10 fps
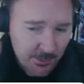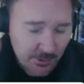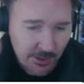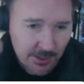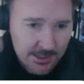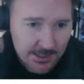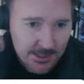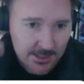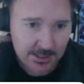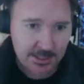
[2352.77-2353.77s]
So we've got
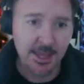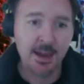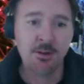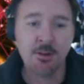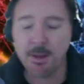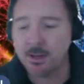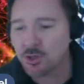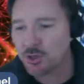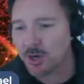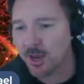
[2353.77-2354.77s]
consistency there on the
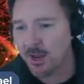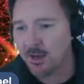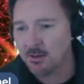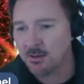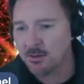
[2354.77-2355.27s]
bench, and